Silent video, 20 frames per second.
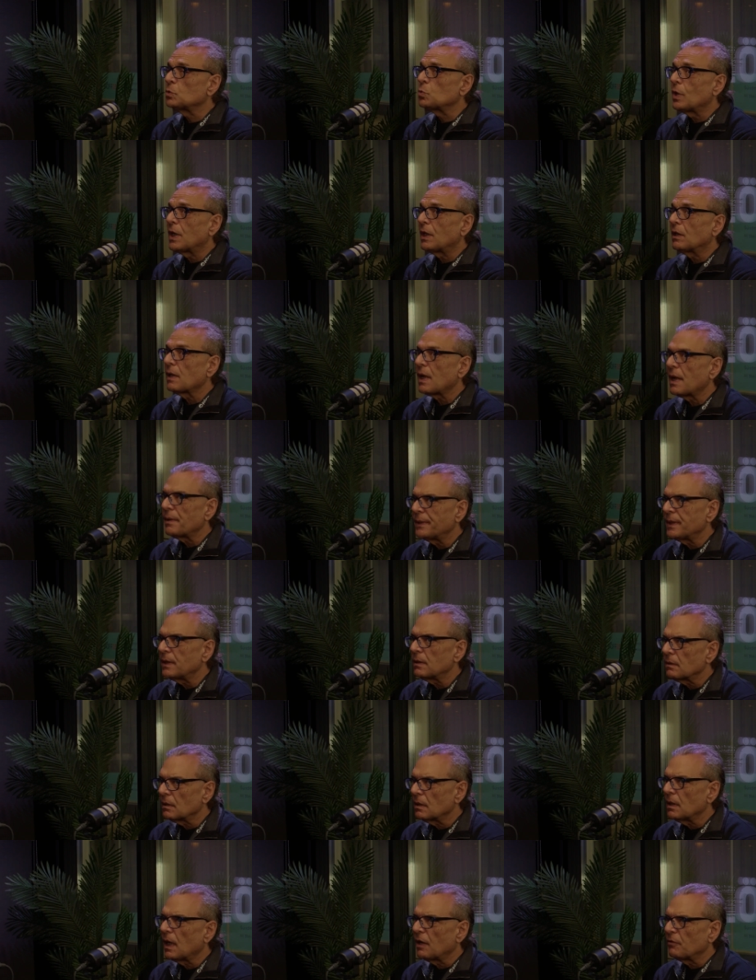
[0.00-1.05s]
well, I
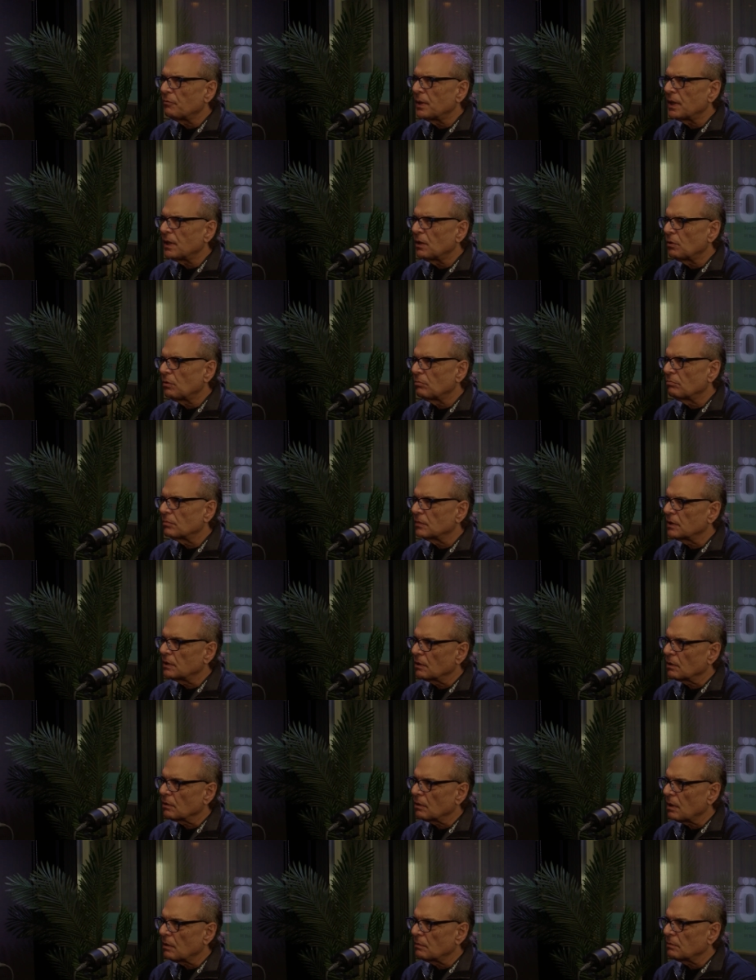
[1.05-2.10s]
mean, I've been in, you
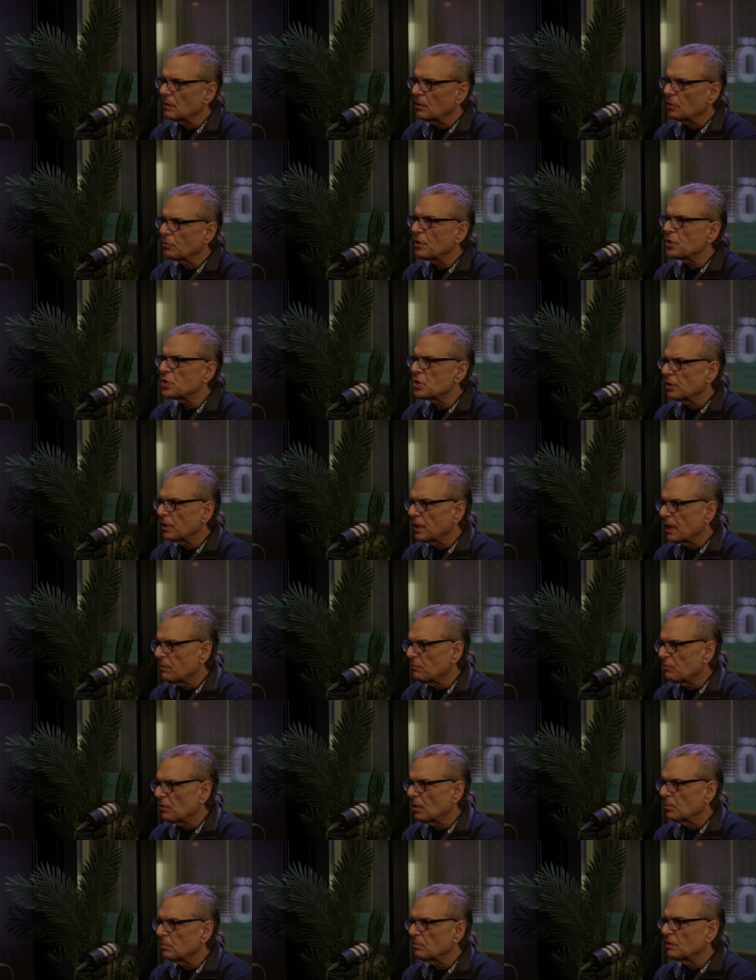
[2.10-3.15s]
know, uh, originally I'm
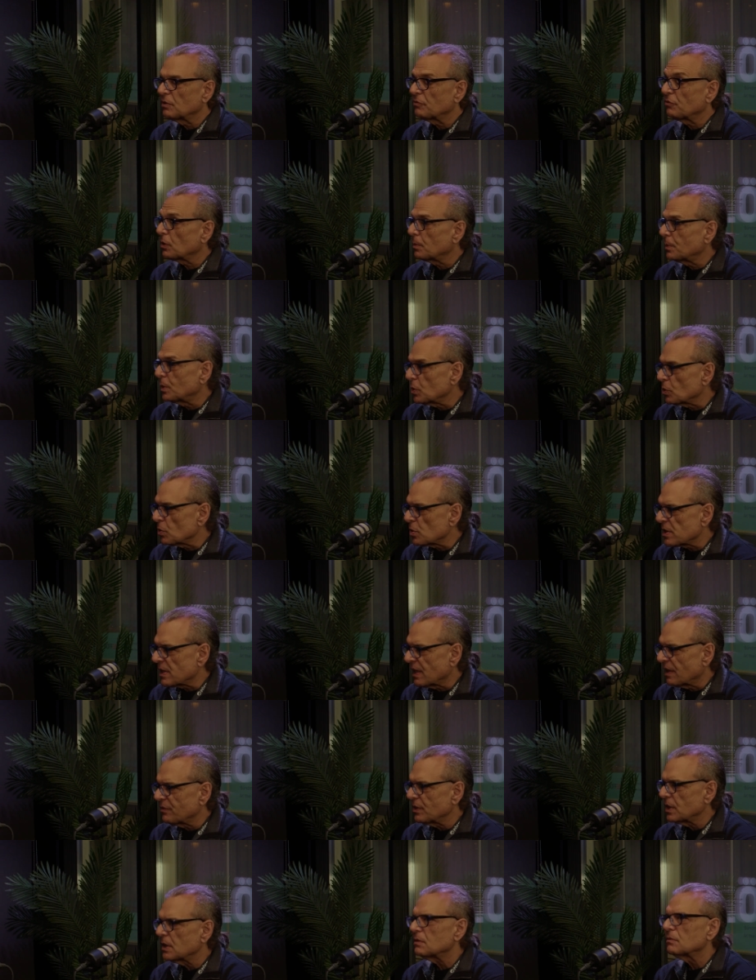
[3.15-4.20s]
from the former
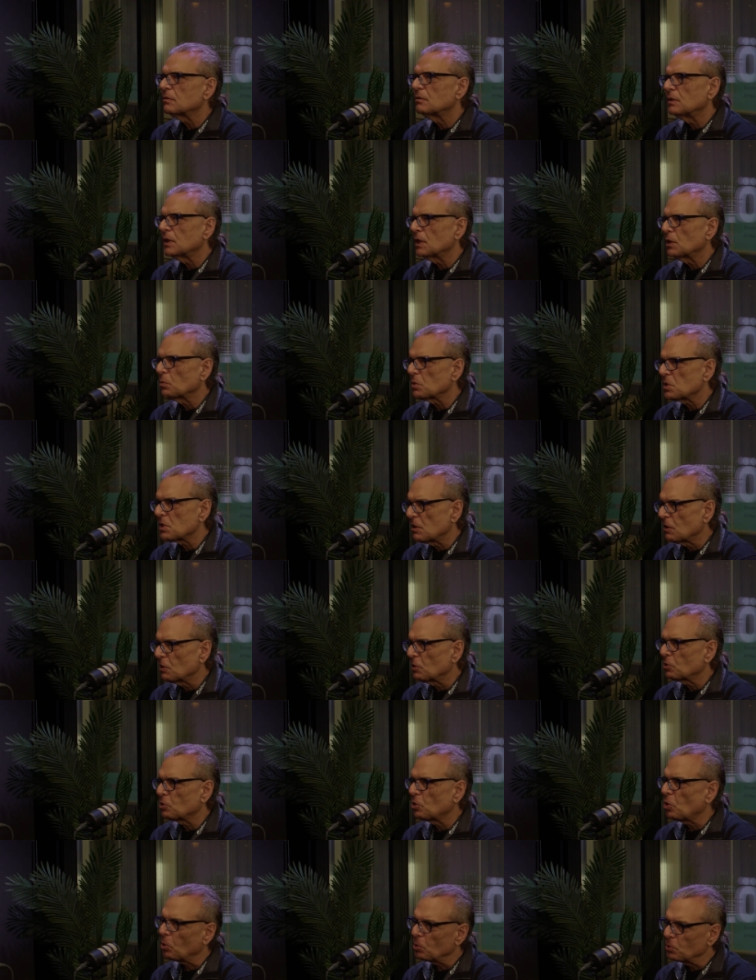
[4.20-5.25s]
Yugoslavia when it was still
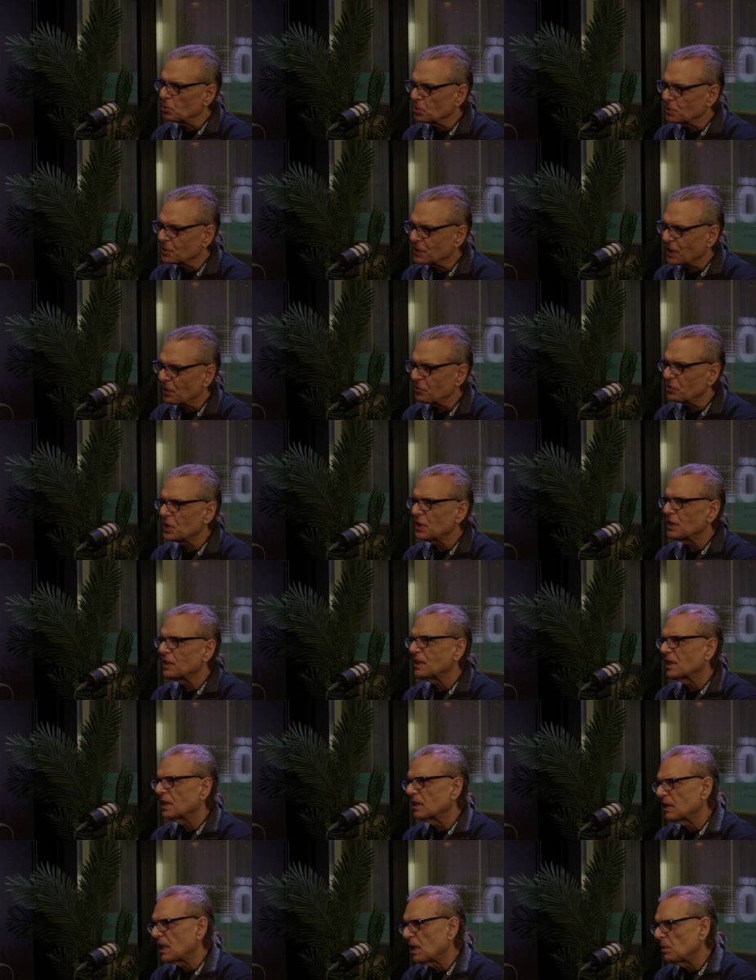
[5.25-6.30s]
called Yugoslavia, and
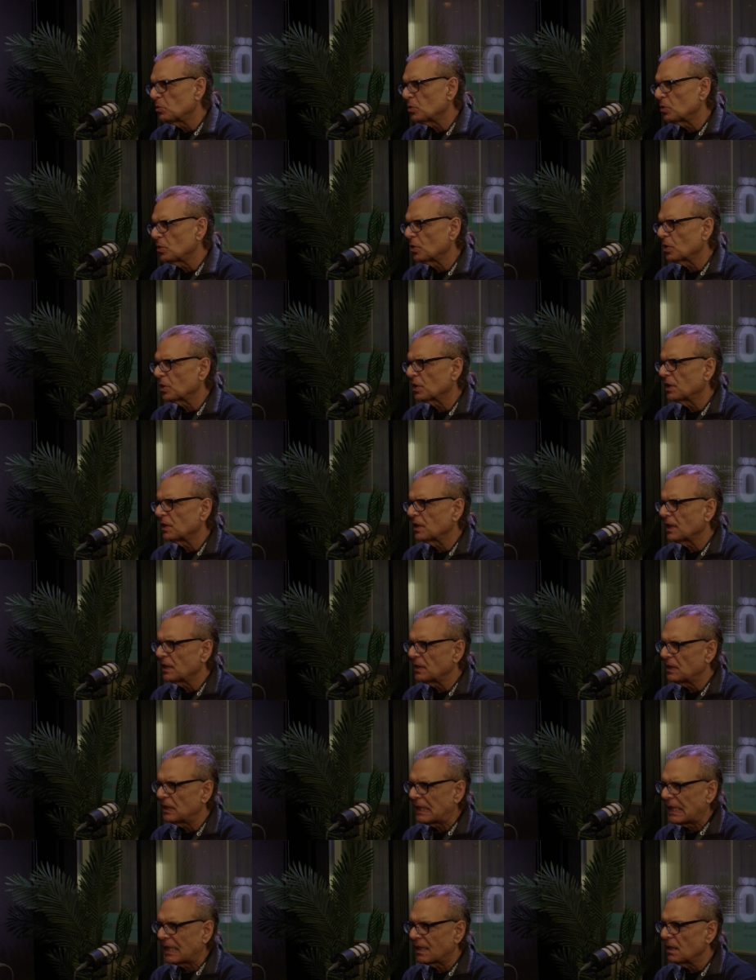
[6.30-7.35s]
I came to New York in
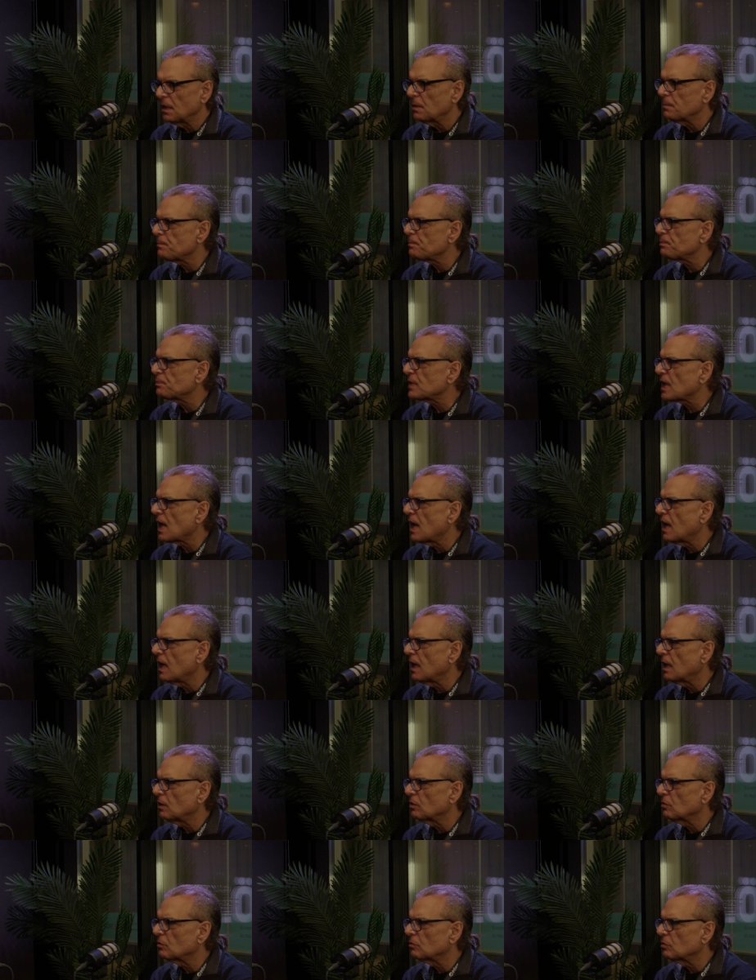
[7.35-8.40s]
1990.
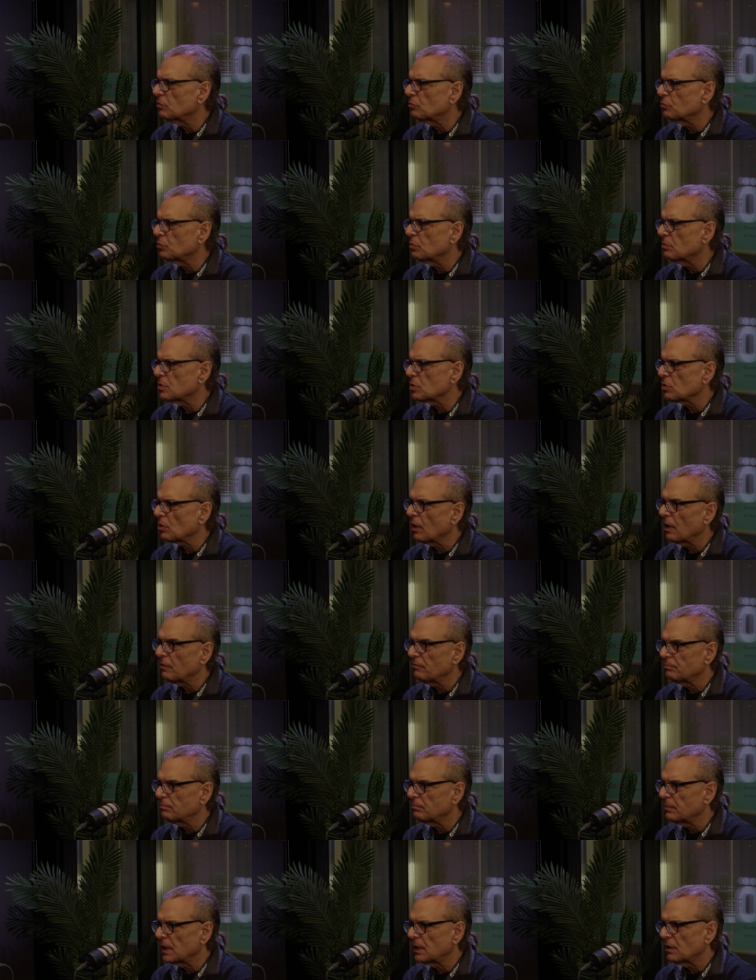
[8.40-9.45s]
And so
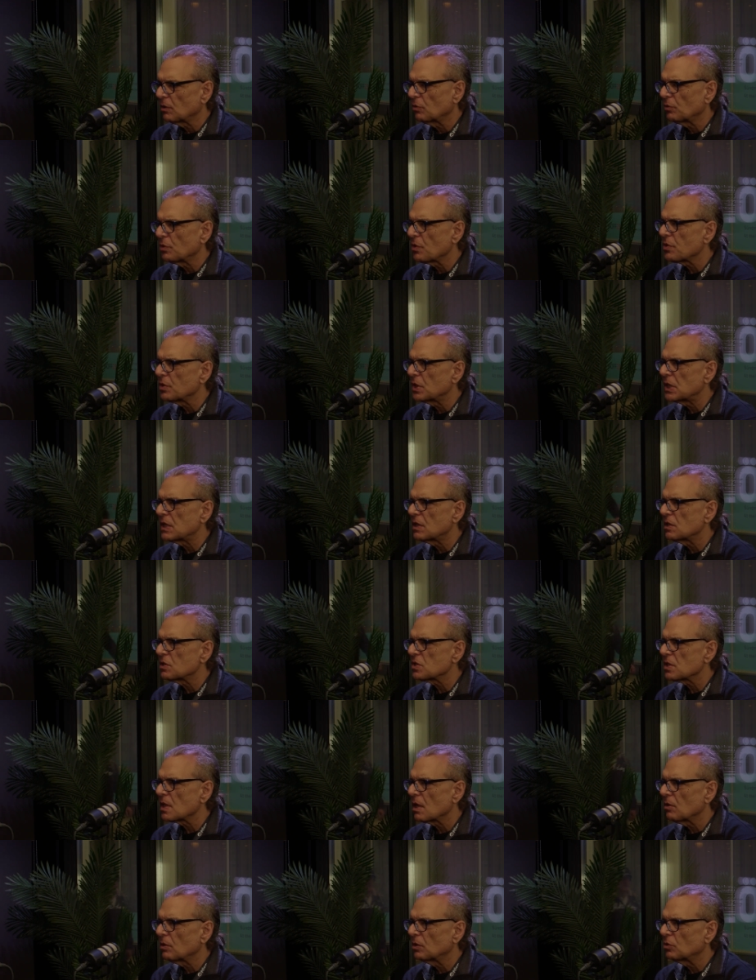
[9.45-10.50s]
I've been there over 30 years
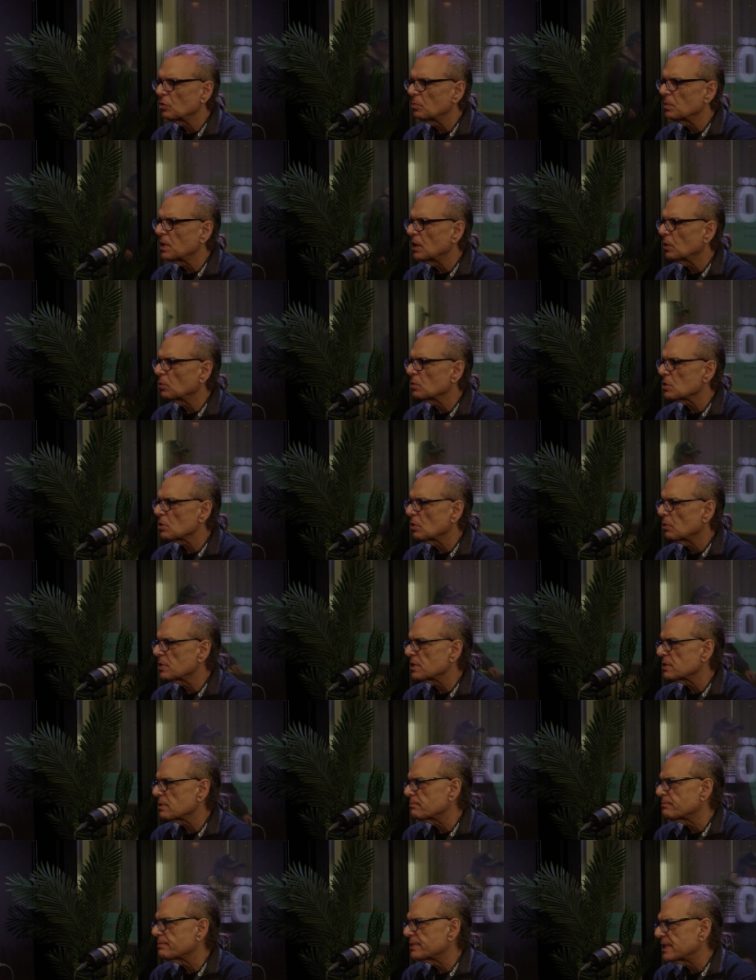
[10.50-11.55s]
now, and to me it was always
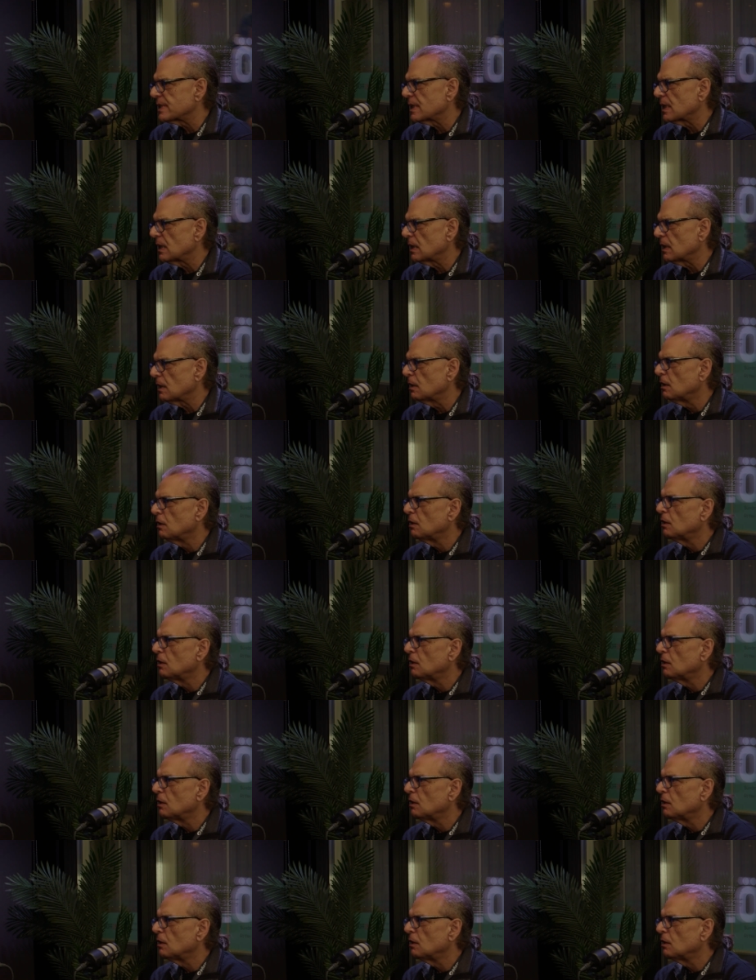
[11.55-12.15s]
a city